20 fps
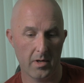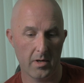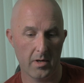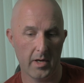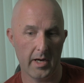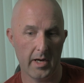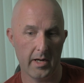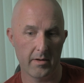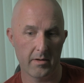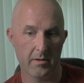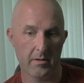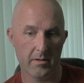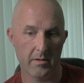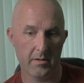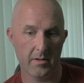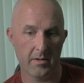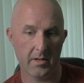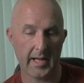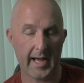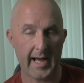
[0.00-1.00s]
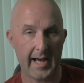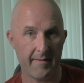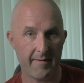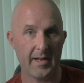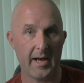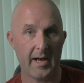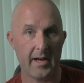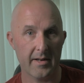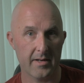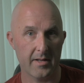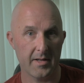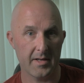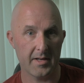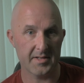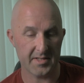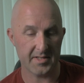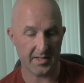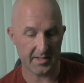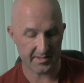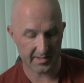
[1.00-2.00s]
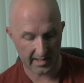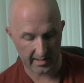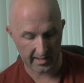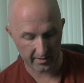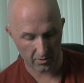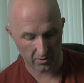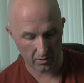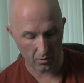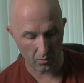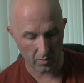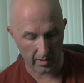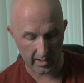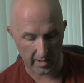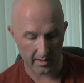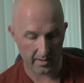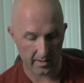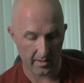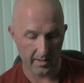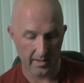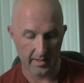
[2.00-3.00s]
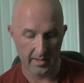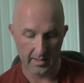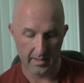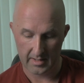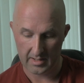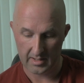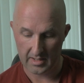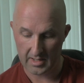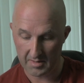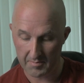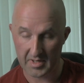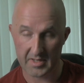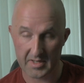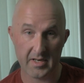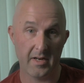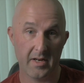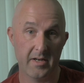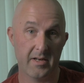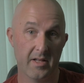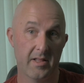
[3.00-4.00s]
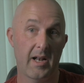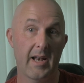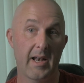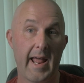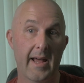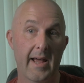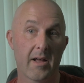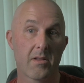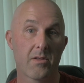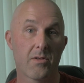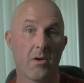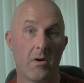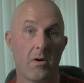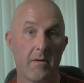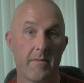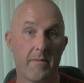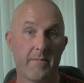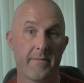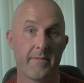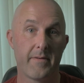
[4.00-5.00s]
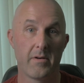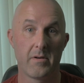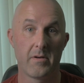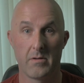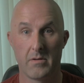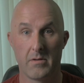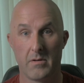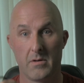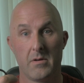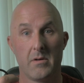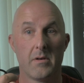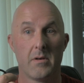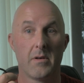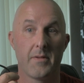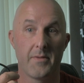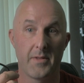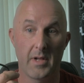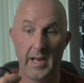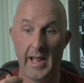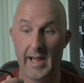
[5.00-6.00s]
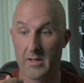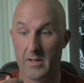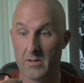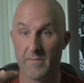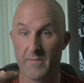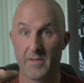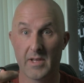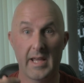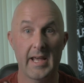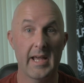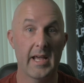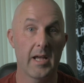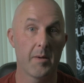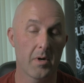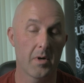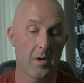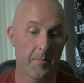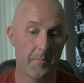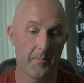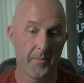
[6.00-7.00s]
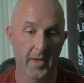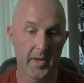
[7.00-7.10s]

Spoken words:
and the caveat to this, is that you are limited to the length of the cable.